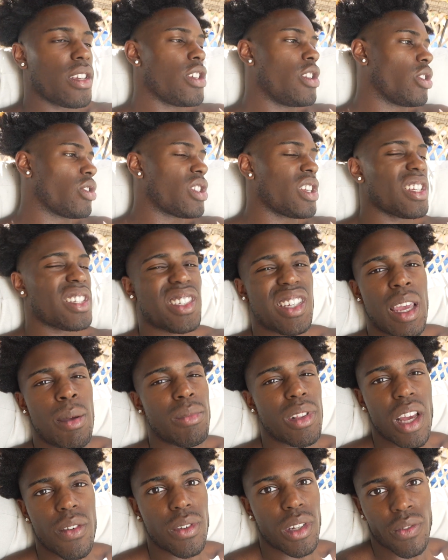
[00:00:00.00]
you know to the same
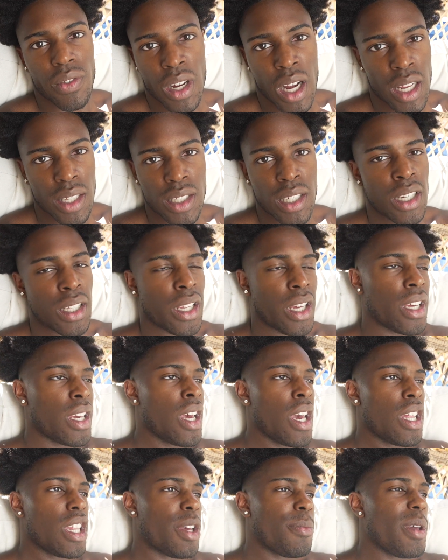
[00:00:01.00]
level of content, like
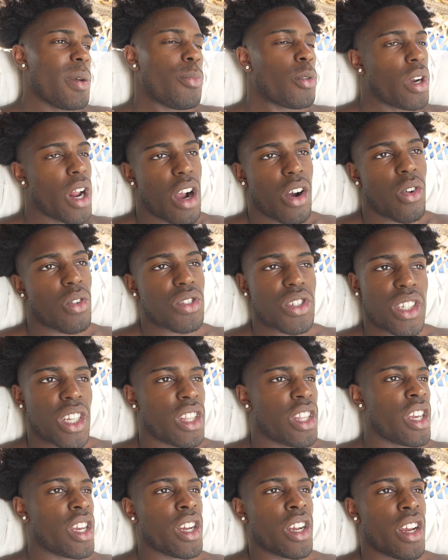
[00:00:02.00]
the people are not gonna
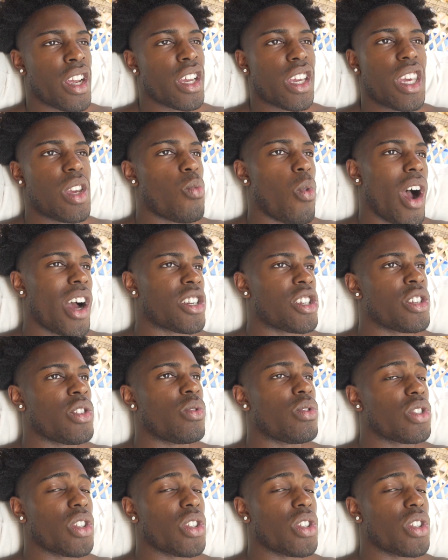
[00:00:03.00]
sit there and keep watching you.